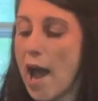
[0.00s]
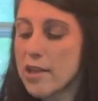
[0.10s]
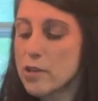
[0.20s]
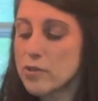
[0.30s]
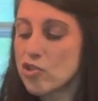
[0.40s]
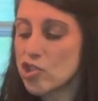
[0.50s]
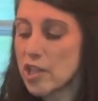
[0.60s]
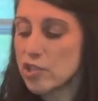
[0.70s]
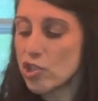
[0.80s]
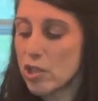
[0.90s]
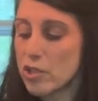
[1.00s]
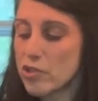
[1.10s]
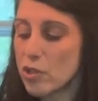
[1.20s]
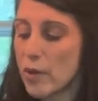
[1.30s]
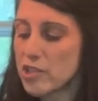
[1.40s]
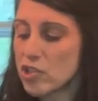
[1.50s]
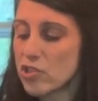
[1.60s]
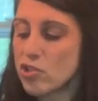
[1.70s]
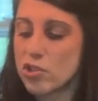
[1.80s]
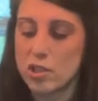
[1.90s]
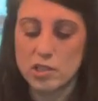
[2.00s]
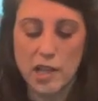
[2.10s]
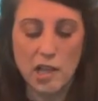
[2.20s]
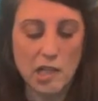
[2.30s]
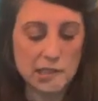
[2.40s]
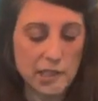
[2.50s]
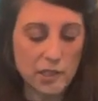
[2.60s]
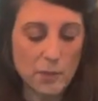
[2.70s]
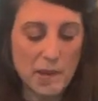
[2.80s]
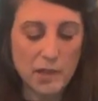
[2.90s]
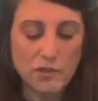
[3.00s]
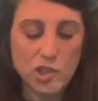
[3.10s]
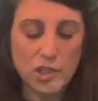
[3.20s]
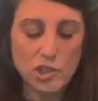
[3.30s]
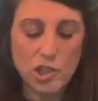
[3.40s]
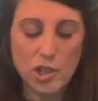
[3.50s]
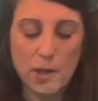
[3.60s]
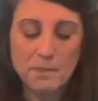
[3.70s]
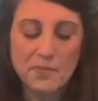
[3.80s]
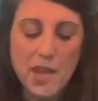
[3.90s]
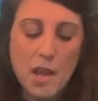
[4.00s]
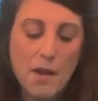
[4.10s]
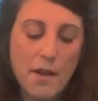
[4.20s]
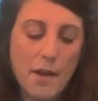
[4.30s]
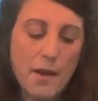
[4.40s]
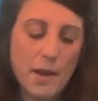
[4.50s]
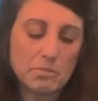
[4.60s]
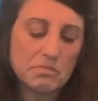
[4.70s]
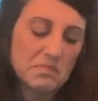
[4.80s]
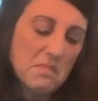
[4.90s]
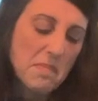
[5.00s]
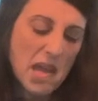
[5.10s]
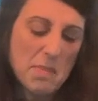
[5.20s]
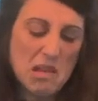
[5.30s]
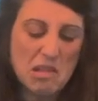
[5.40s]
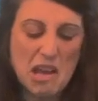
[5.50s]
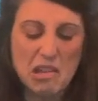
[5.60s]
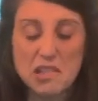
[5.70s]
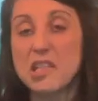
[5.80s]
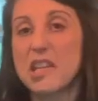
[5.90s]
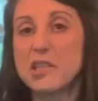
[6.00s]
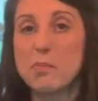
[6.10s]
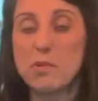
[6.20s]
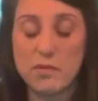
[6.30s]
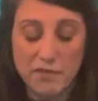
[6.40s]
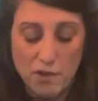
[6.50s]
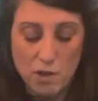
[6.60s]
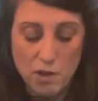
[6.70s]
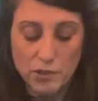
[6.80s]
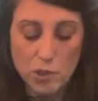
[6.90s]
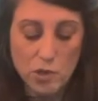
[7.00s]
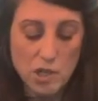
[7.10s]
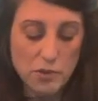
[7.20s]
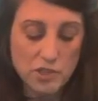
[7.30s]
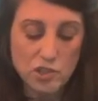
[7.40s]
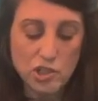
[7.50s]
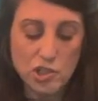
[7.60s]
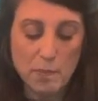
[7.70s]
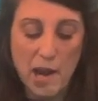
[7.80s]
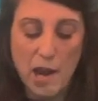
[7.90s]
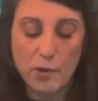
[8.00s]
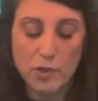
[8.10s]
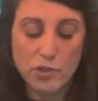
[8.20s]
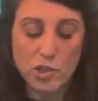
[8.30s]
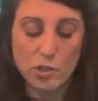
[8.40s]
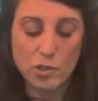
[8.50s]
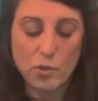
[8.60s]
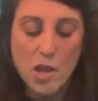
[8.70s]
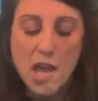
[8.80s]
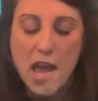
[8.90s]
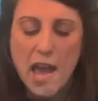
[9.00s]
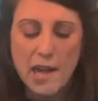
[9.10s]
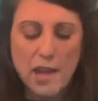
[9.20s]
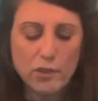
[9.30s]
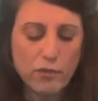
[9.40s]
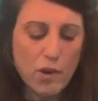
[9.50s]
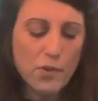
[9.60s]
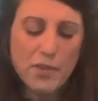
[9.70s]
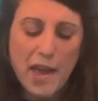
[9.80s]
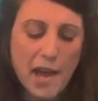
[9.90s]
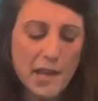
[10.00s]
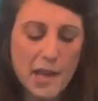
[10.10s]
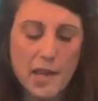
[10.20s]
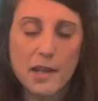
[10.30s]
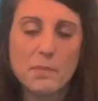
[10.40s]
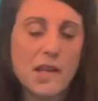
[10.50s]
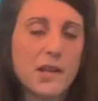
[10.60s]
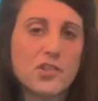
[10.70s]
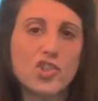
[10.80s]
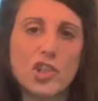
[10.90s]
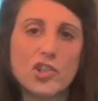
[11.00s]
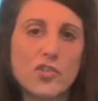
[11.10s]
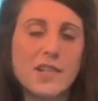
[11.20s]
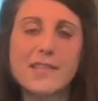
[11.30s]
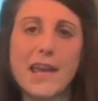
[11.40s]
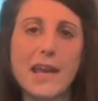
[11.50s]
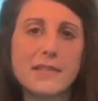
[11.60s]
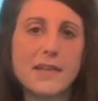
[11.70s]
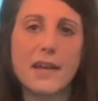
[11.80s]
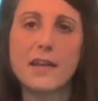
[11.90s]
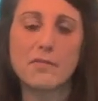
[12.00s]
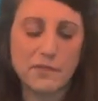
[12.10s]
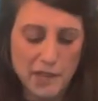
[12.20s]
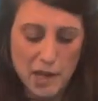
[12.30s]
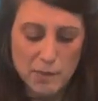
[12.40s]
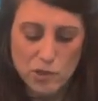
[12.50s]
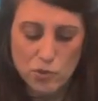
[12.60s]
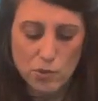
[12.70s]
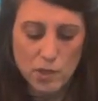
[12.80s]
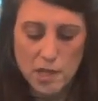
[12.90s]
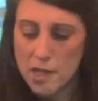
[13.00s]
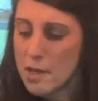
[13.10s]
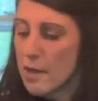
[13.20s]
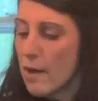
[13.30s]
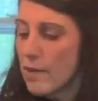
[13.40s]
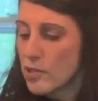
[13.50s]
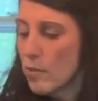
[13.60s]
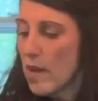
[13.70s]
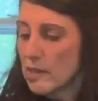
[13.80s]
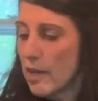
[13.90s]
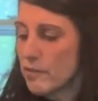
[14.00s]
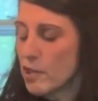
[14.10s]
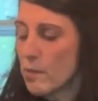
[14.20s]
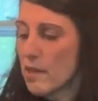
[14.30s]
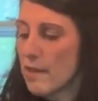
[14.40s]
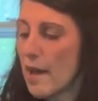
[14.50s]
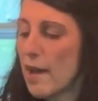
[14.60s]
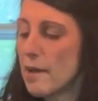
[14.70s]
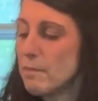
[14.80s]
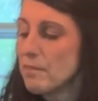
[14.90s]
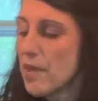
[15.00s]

I use ginger, so I just took like a little bit of ginger. Um, maybe like a teaspoonful. You can use a ginger powder too. And I throw that in because ginger is anti-inflammatory. So I love doing that.